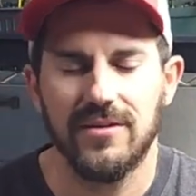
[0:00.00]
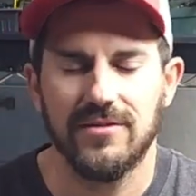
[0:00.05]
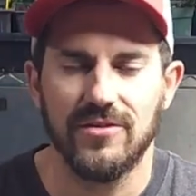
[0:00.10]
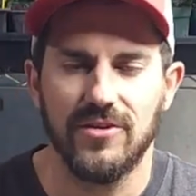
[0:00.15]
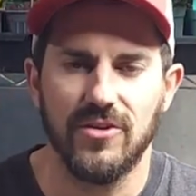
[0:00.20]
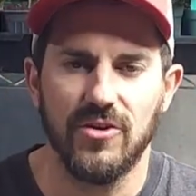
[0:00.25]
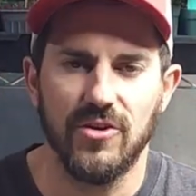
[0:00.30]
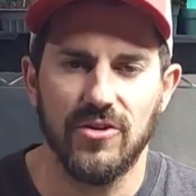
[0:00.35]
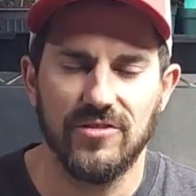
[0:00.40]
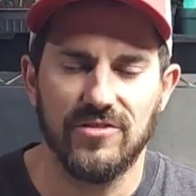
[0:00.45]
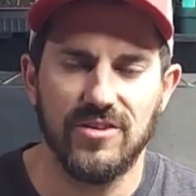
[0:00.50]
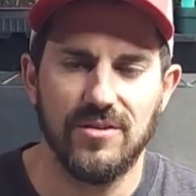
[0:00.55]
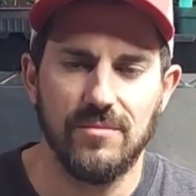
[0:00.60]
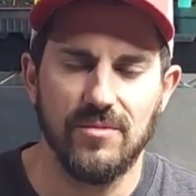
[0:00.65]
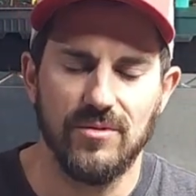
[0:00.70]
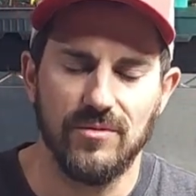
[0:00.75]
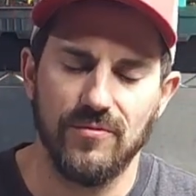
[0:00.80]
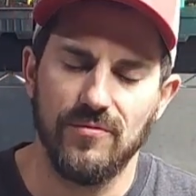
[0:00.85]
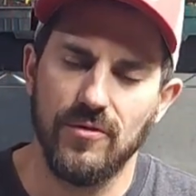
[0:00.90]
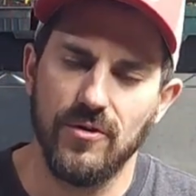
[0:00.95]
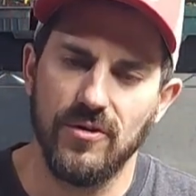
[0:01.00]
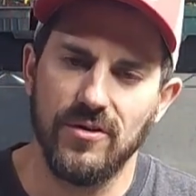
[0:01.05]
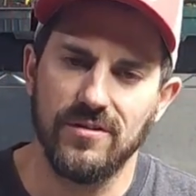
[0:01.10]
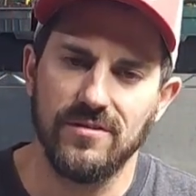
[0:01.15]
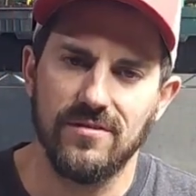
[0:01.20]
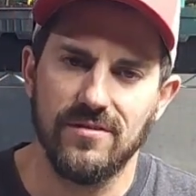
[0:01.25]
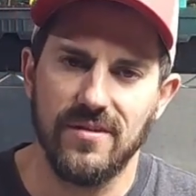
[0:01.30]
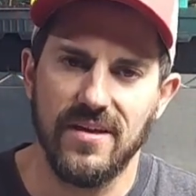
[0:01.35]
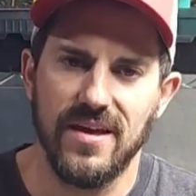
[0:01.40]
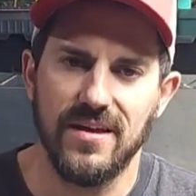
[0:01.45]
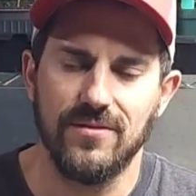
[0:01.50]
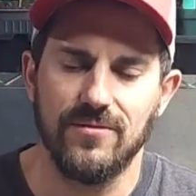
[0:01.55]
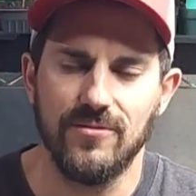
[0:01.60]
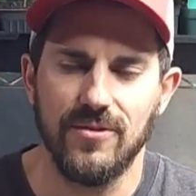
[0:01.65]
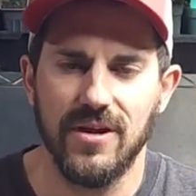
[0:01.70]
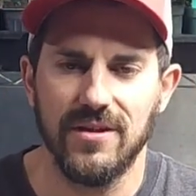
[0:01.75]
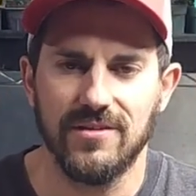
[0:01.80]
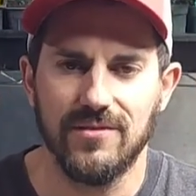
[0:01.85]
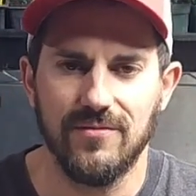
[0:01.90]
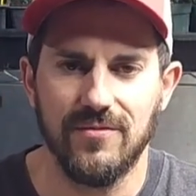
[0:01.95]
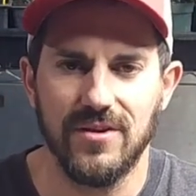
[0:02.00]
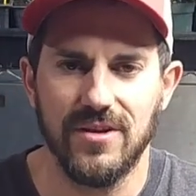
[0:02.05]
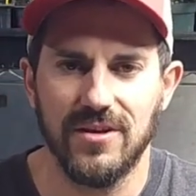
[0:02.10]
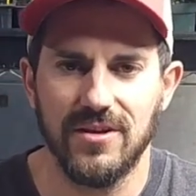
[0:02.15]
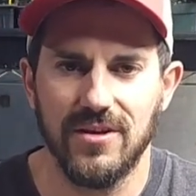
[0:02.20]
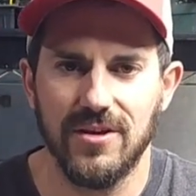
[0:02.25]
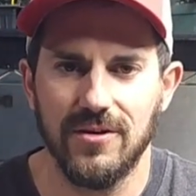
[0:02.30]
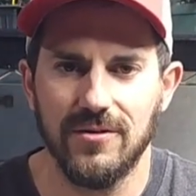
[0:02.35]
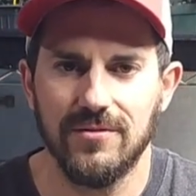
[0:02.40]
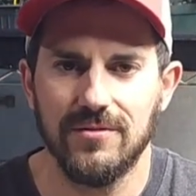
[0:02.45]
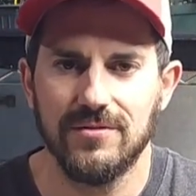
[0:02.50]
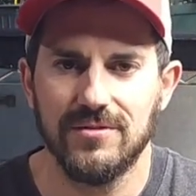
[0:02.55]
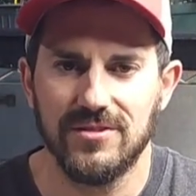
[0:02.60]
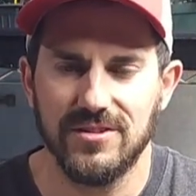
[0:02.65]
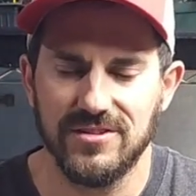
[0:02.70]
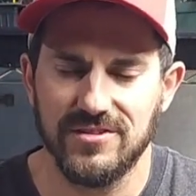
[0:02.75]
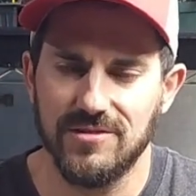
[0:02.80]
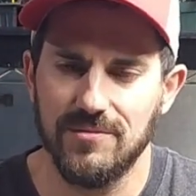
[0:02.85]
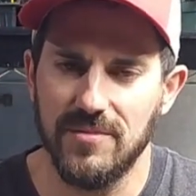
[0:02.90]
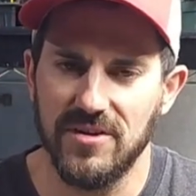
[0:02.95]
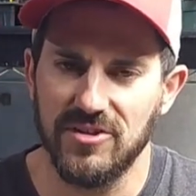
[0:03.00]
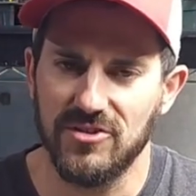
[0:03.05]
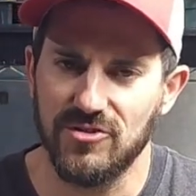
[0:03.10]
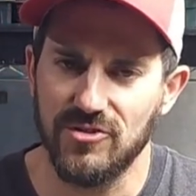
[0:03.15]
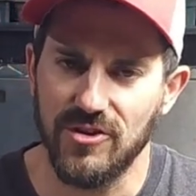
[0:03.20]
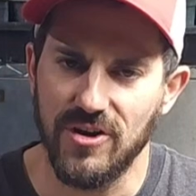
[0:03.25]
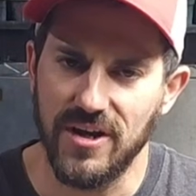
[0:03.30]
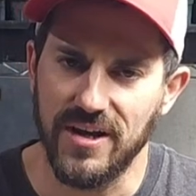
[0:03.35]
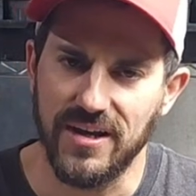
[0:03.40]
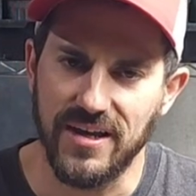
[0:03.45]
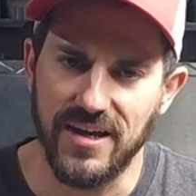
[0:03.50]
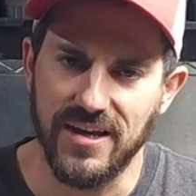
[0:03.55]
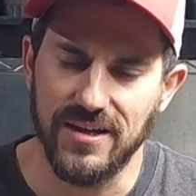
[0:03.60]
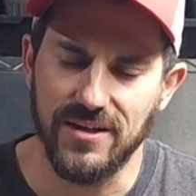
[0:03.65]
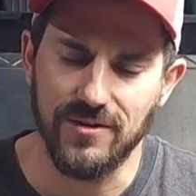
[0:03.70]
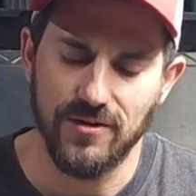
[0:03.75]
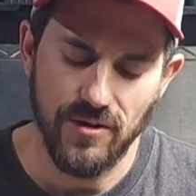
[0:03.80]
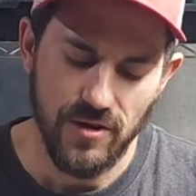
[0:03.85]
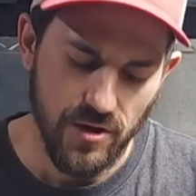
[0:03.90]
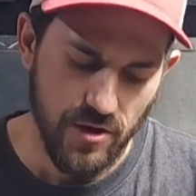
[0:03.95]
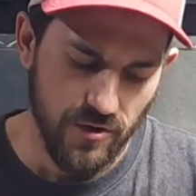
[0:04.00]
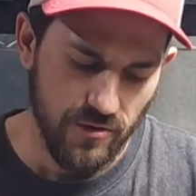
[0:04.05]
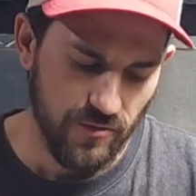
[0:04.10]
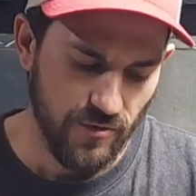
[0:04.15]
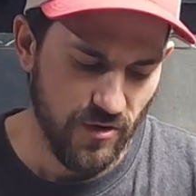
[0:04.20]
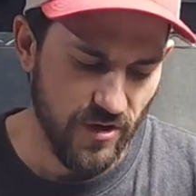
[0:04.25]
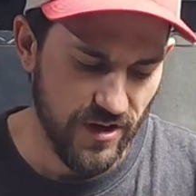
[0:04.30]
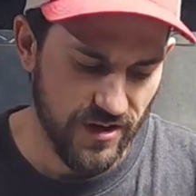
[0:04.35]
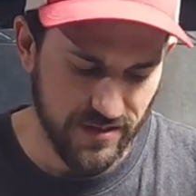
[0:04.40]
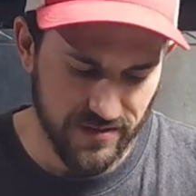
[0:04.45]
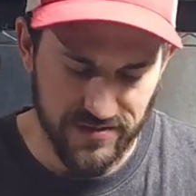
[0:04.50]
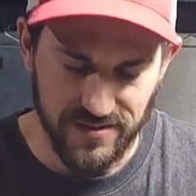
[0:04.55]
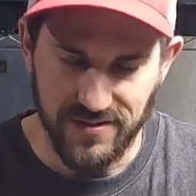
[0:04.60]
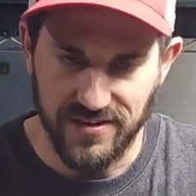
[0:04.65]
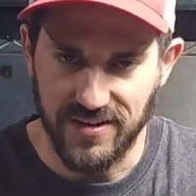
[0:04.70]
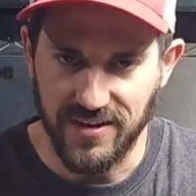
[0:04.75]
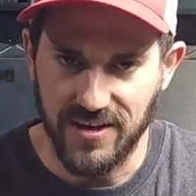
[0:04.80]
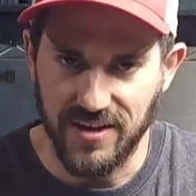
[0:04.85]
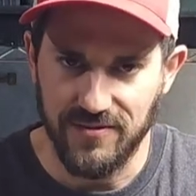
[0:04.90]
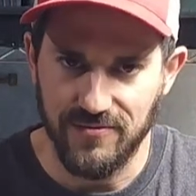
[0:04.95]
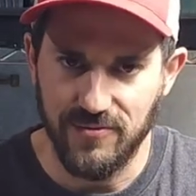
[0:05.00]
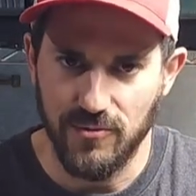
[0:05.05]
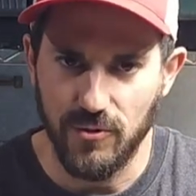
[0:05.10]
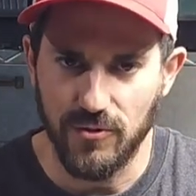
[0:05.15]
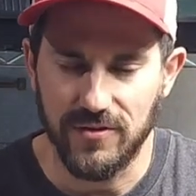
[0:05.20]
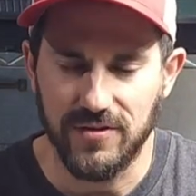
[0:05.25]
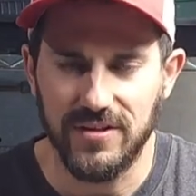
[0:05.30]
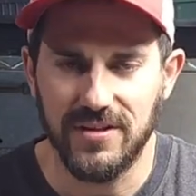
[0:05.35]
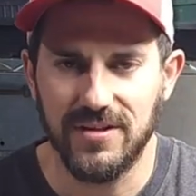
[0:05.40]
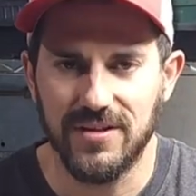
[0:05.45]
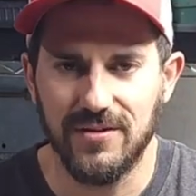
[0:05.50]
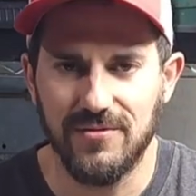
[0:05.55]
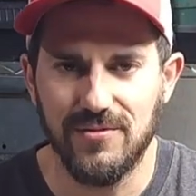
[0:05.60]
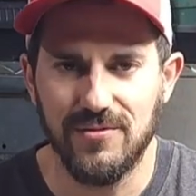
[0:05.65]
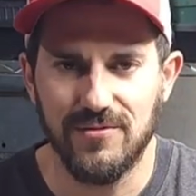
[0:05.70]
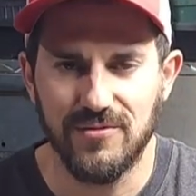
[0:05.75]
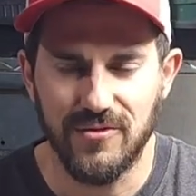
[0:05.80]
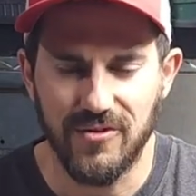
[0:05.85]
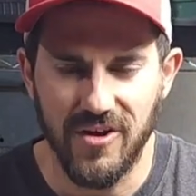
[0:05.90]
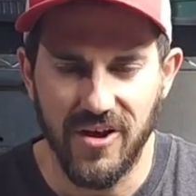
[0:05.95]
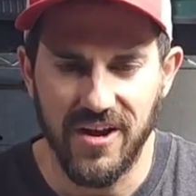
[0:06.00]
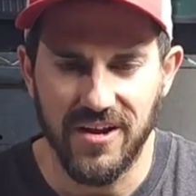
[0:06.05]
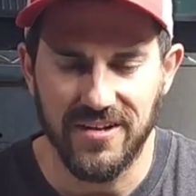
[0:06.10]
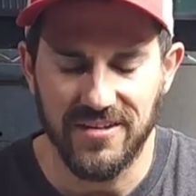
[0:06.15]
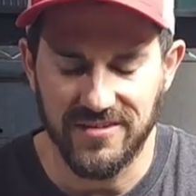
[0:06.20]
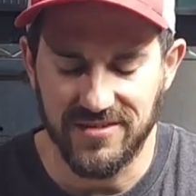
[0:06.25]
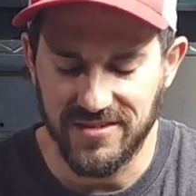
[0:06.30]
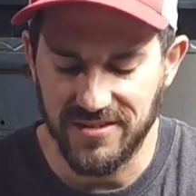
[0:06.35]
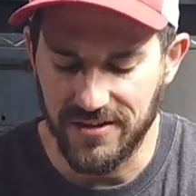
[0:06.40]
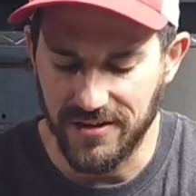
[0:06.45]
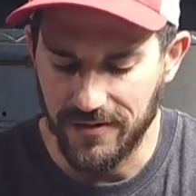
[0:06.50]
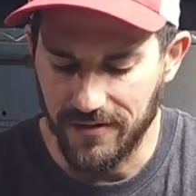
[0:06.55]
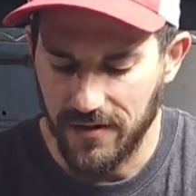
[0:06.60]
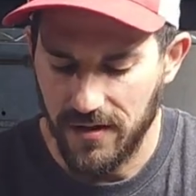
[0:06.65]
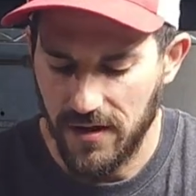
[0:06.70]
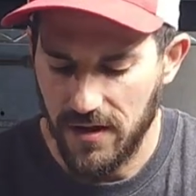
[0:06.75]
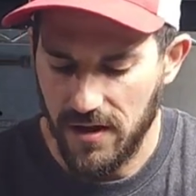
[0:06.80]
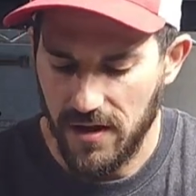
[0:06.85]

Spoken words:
So you're going to see me referring to that throughout the video just to make sure I get it right, since I got 14 different varieties here.